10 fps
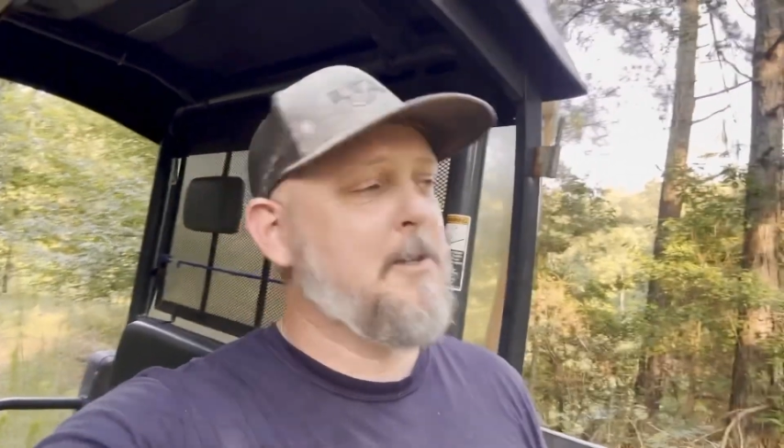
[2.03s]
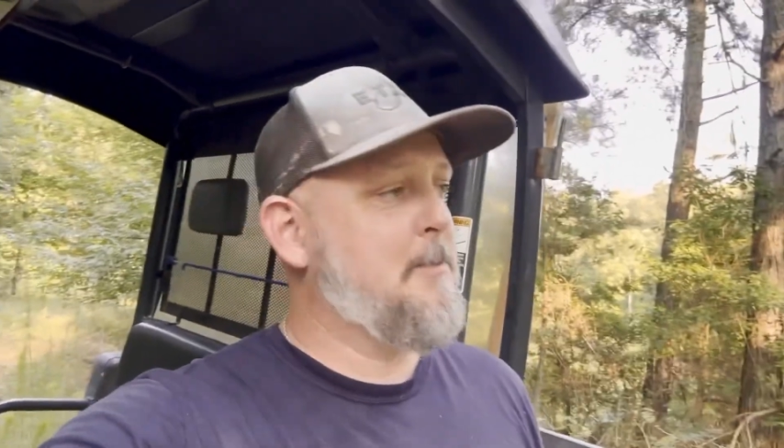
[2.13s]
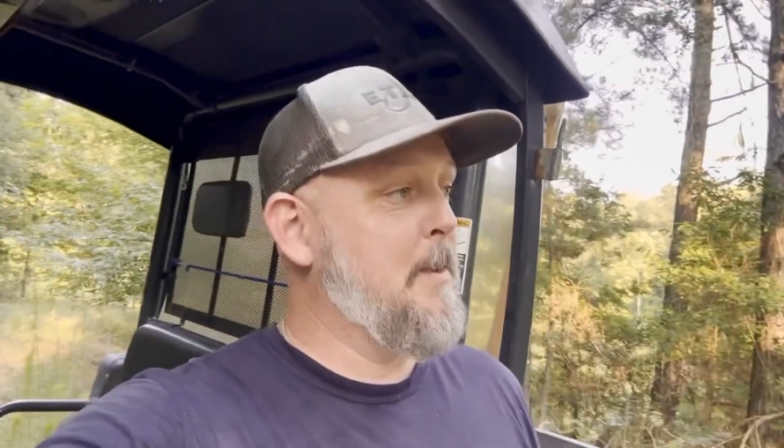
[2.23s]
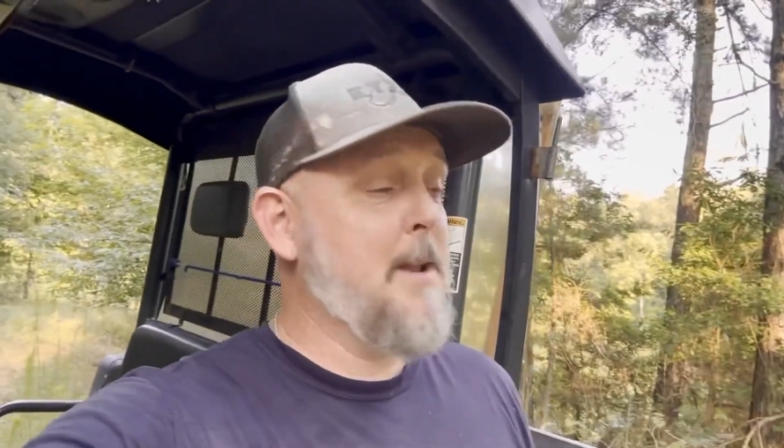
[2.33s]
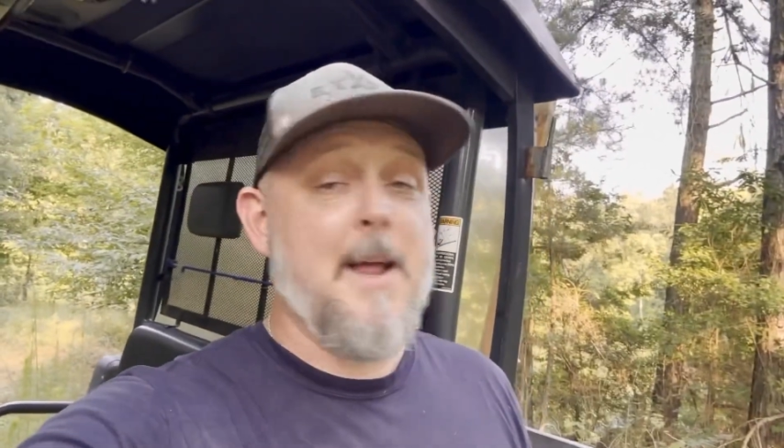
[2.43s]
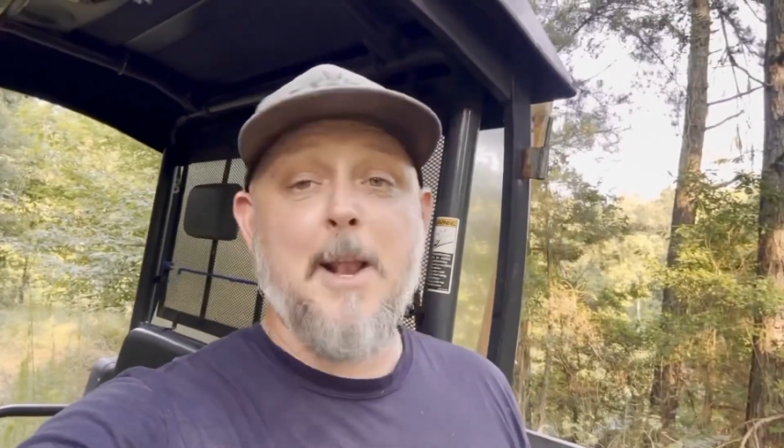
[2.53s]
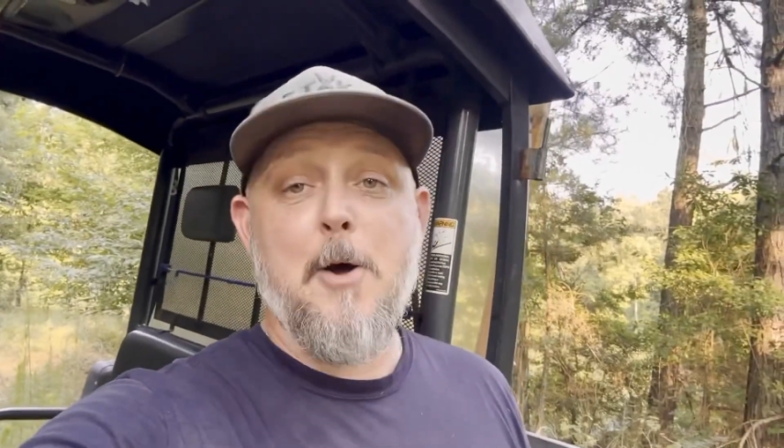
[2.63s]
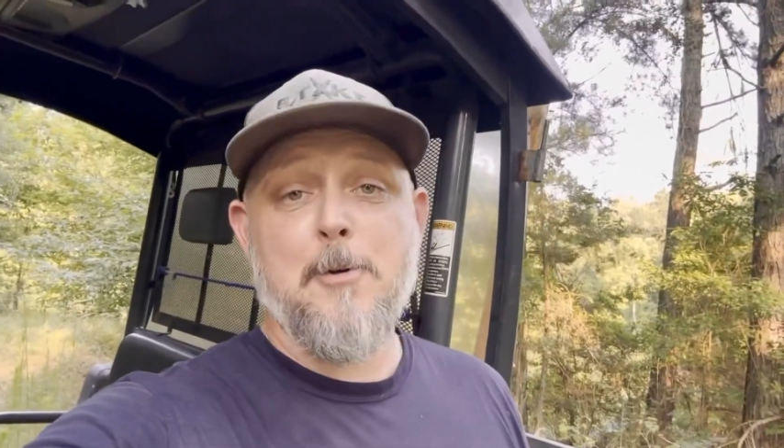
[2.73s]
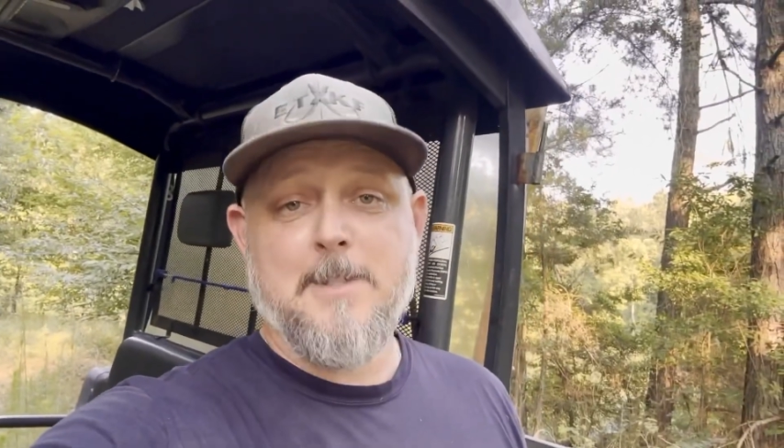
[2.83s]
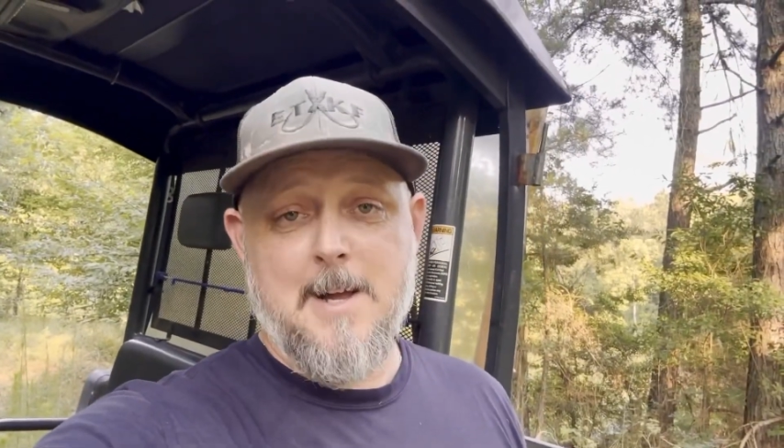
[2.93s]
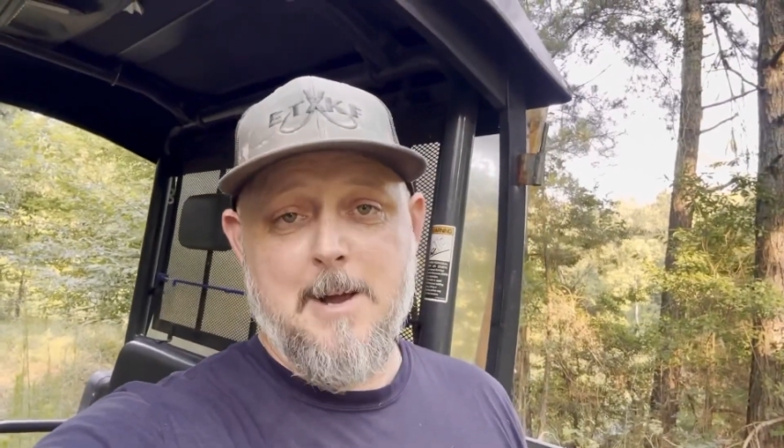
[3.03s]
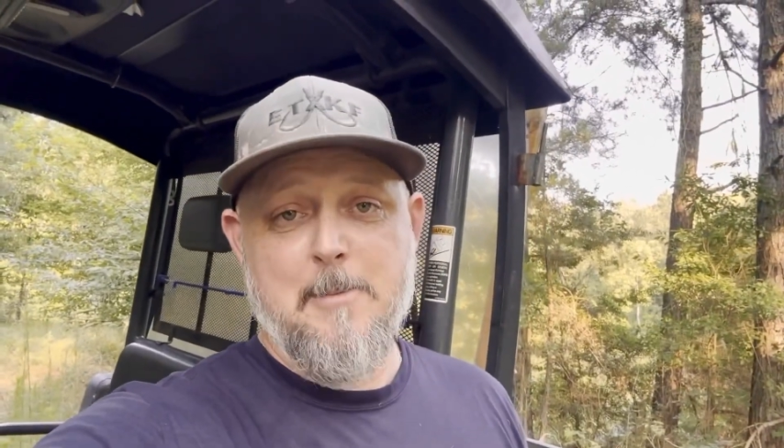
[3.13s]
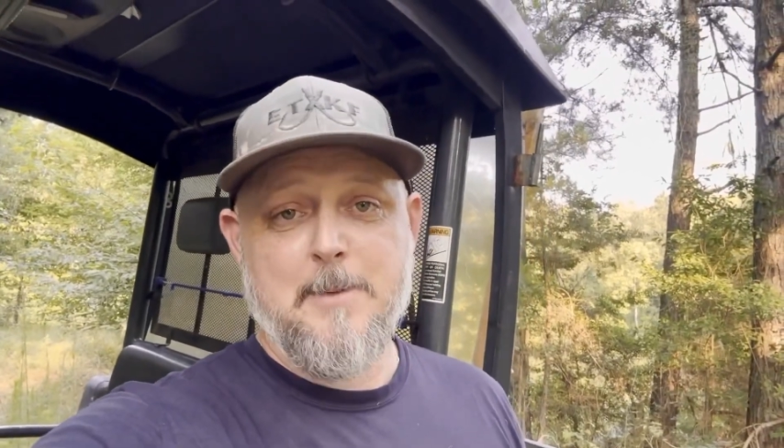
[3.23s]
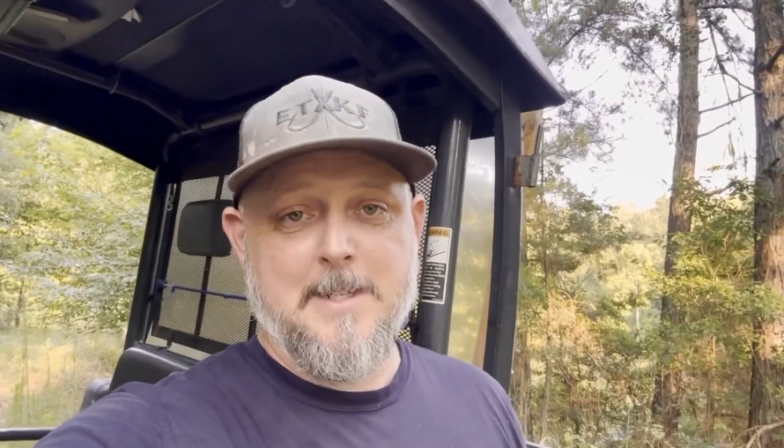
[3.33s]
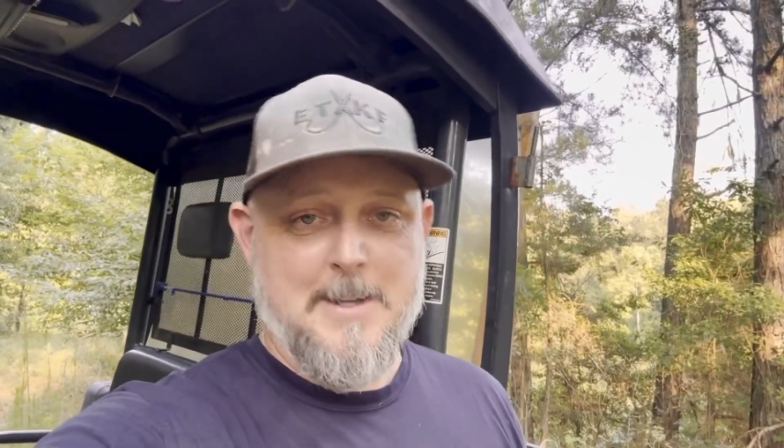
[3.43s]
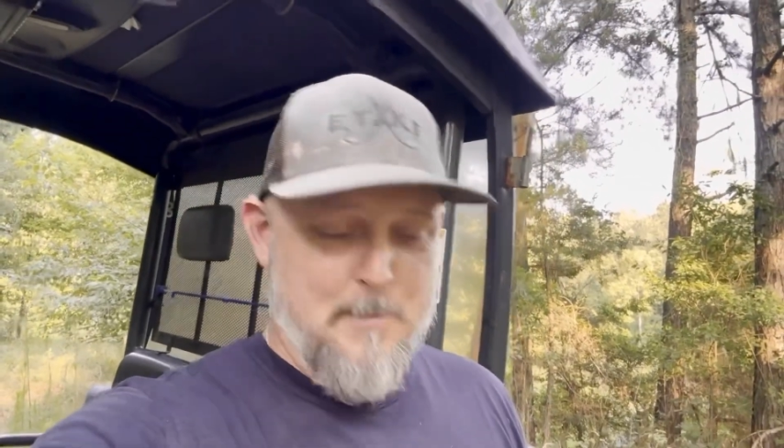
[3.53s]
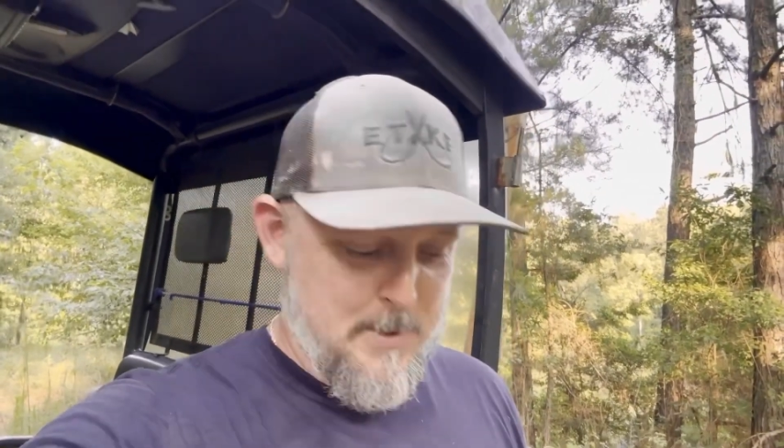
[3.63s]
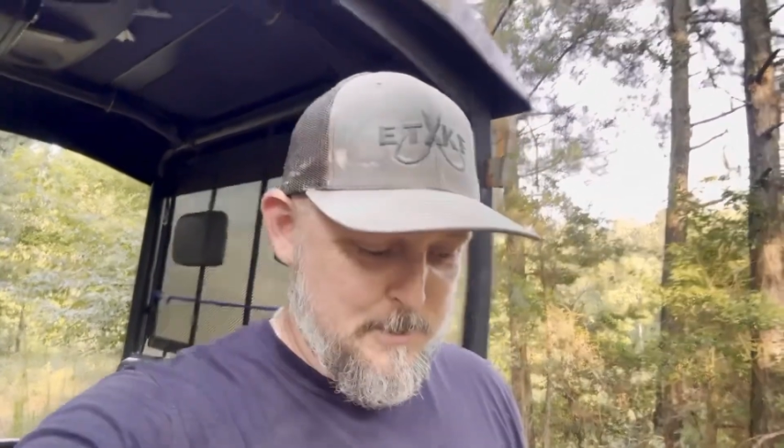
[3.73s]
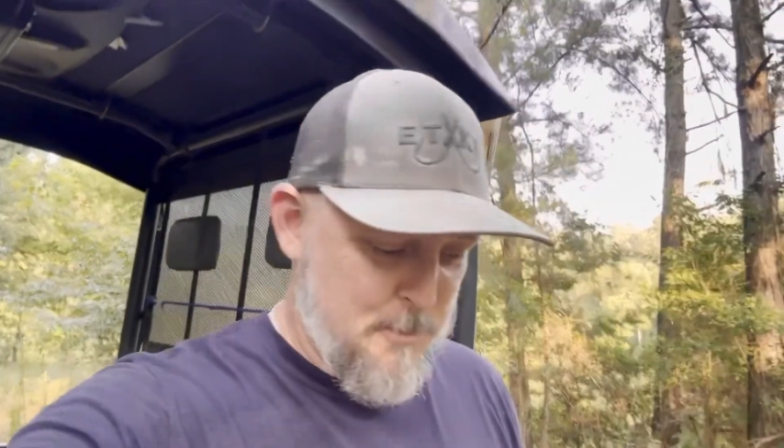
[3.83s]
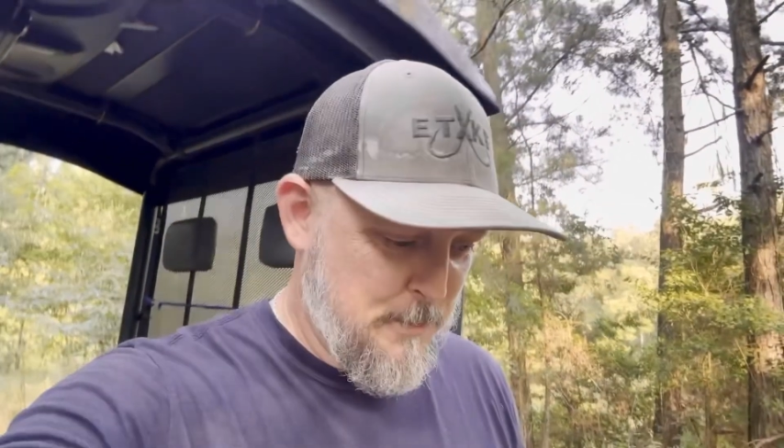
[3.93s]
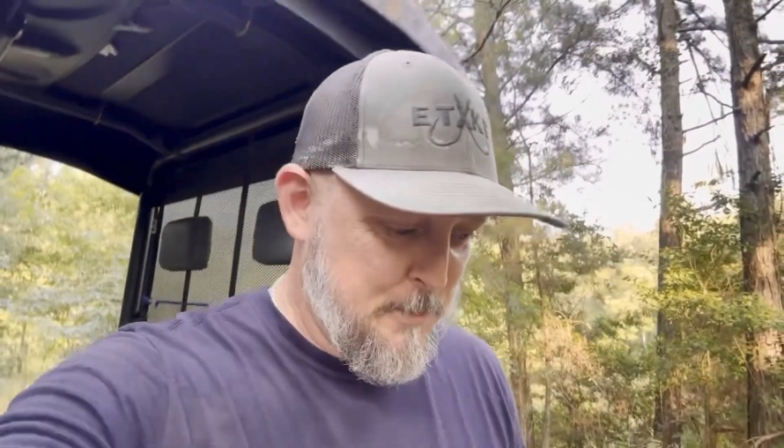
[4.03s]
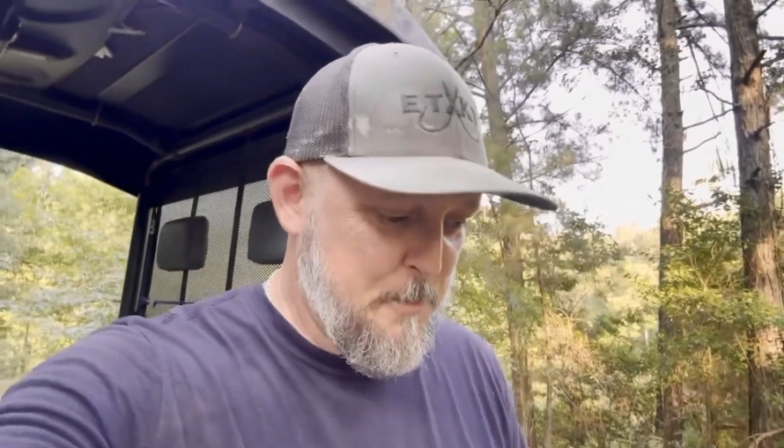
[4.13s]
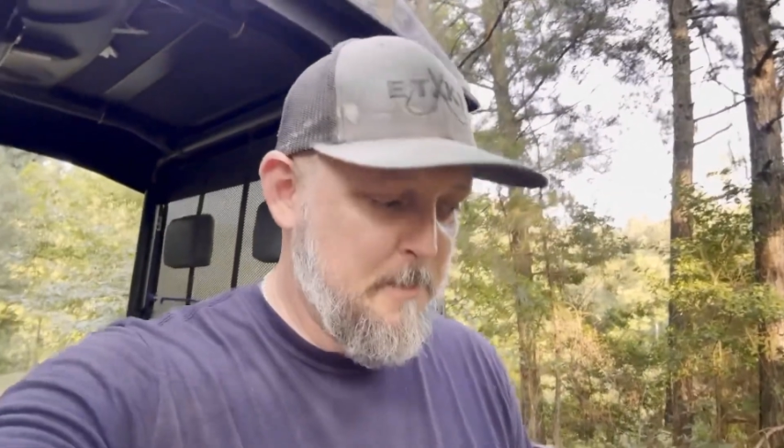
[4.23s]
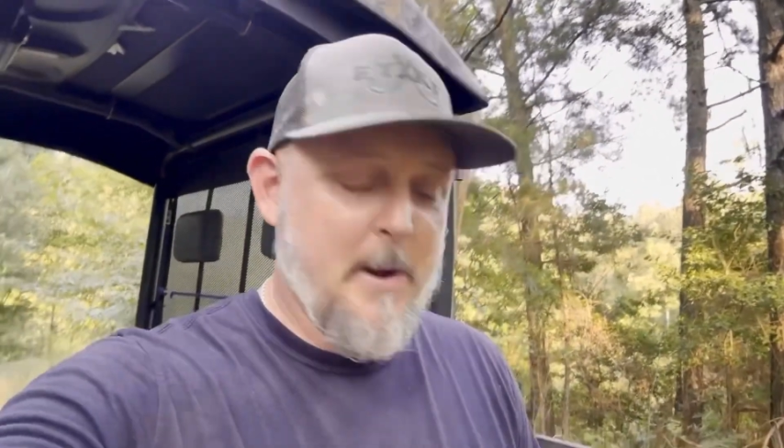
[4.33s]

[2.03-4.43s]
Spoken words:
It's been a long time since I've been on YouTube,